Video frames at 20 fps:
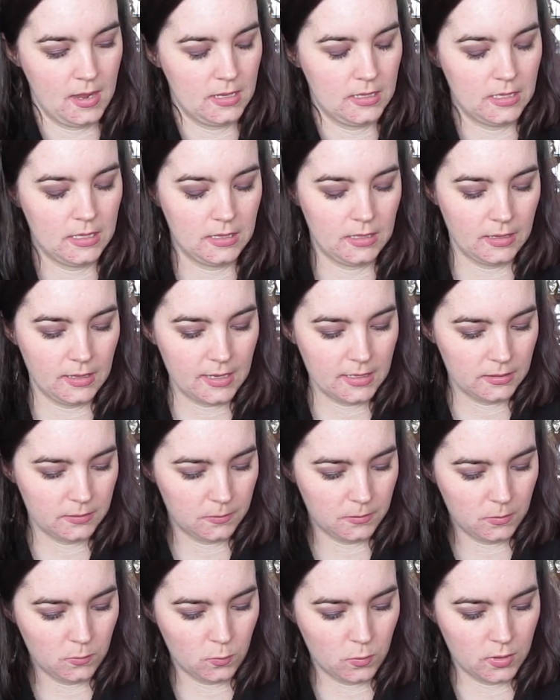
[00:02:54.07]
And then the last
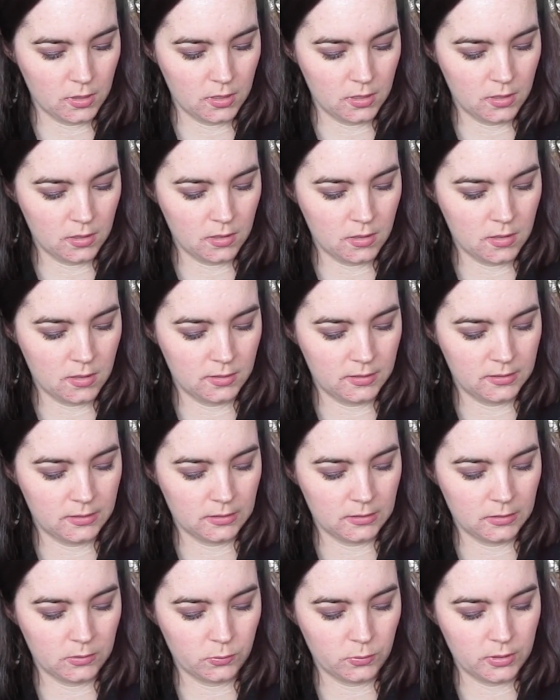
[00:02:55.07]
one was
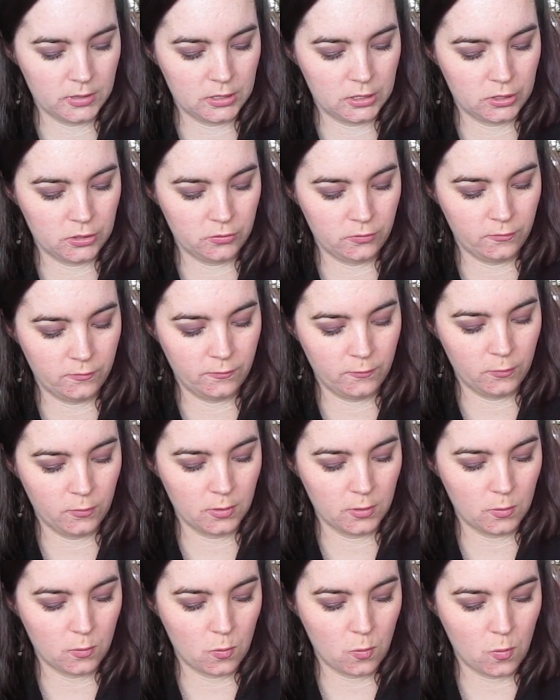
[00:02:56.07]

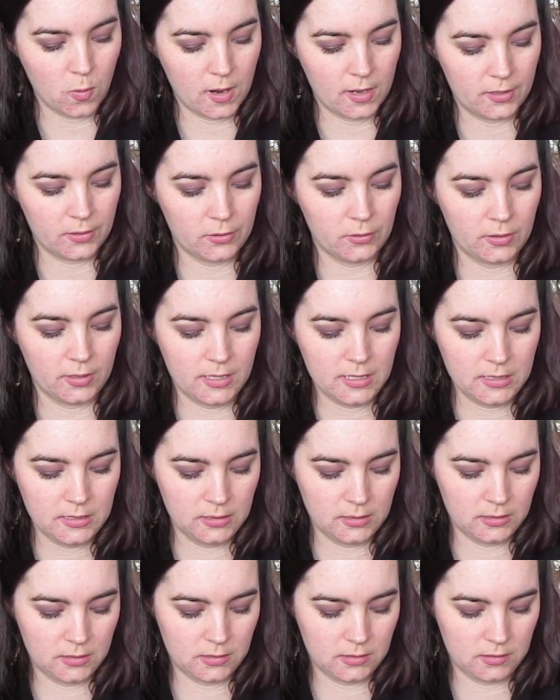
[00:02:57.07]
6324
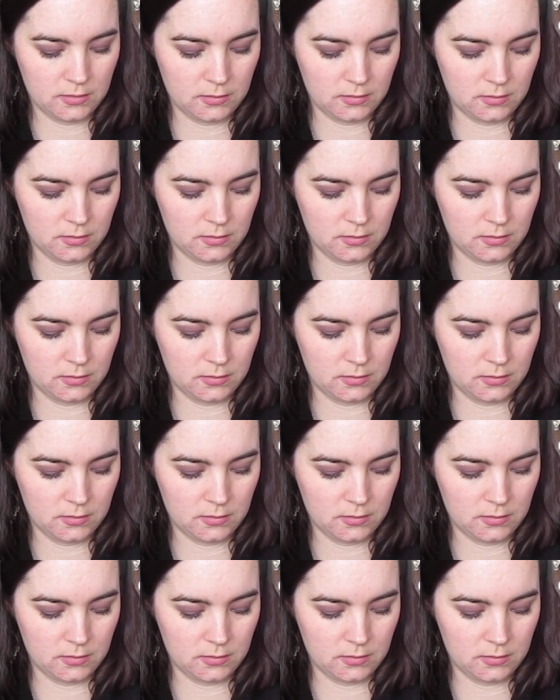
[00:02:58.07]
Wanderlust.